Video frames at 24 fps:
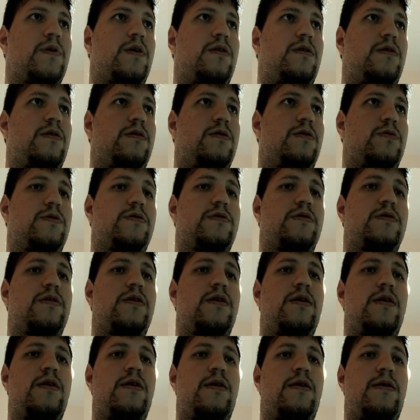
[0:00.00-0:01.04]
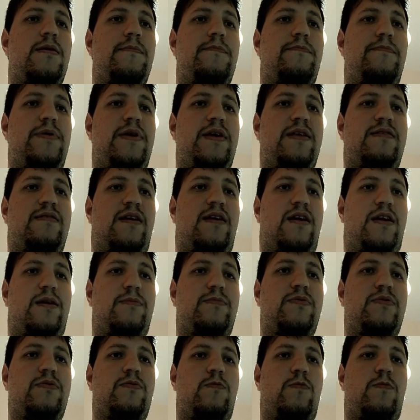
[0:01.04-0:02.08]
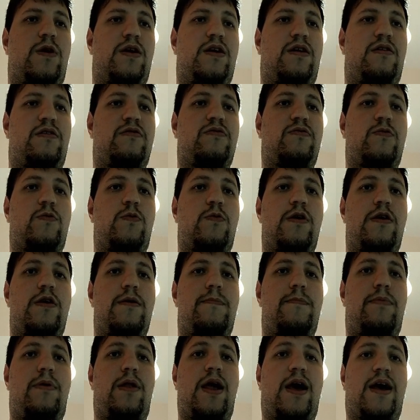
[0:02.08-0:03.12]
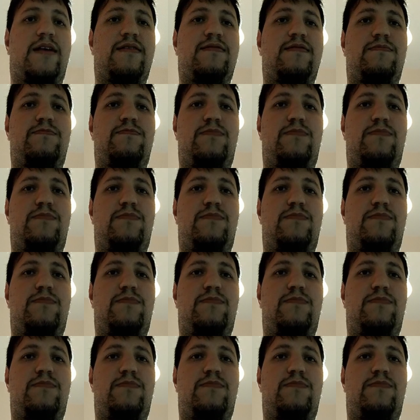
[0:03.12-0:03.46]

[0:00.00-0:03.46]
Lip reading: look, P times 1R squared plus